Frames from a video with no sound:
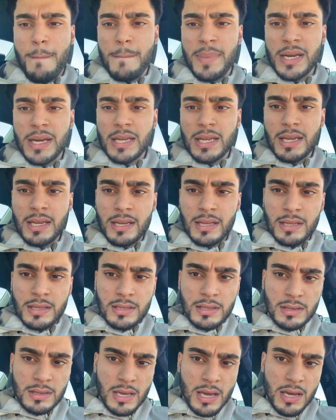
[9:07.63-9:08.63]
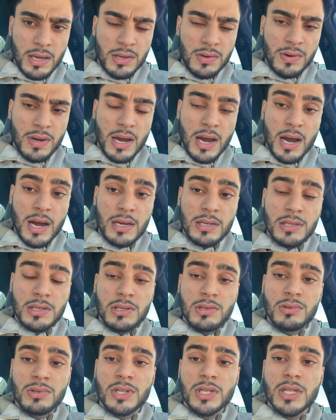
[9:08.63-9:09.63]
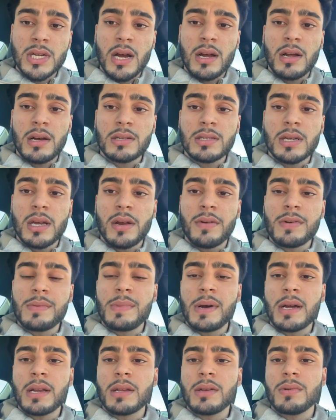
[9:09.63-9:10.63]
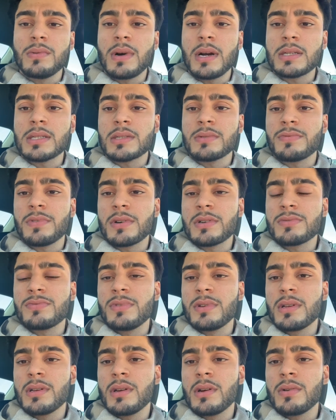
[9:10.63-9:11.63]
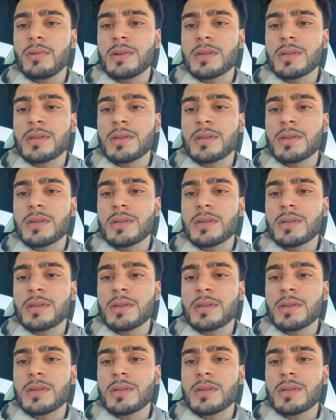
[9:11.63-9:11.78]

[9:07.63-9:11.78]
But again, thank you guys. Huge shout out to everybody who watched the first video.